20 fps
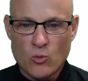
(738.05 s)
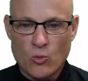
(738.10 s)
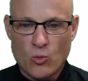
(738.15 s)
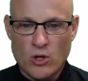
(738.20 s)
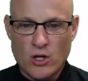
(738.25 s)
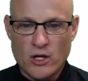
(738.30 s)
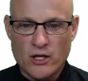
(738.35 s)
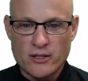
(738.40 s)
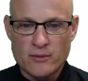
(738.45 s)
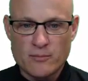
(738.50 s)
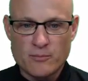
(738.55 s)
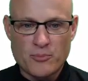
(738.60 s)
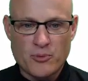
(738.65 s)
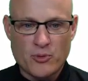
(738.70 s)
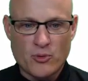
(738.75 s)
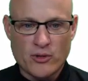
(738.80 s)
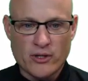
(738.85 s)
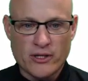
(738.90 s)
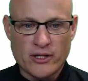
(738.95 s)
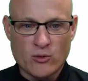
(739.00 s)

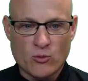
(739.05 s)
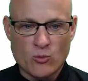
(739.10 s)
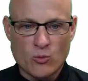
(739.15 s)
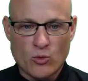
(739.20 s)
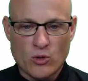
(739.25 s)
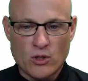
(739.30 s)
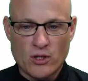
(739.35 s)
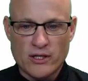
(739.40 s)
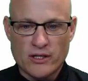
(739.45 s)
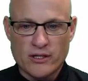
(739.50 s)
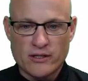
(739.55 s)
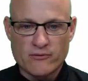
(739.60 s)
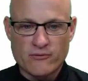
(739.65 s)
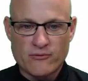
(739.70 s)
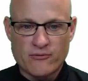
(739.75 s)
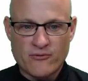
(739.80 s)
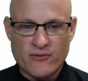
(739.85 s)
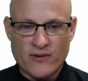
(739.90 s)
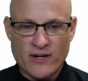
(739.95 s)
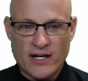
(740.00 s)
one point
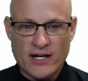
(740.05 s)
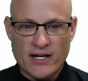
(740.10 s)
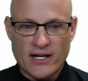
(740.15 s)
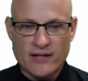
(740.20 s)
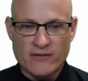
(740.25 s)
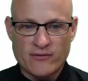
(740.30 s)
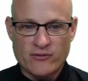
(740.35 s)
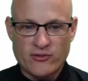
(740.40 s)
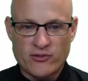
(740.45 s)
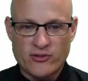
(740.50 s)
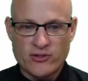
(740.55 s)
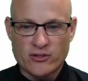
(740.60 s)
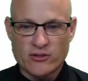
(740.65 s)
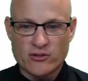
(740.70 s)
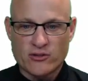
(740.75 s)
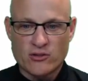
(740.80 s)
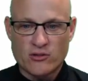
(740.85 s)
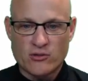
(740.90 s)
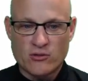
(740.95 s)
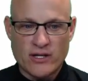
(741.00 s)
one five
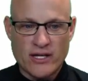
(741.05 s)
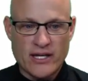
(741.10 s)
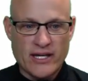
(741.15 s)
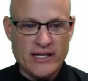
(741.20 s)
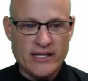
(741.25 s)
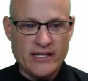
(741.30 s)
zero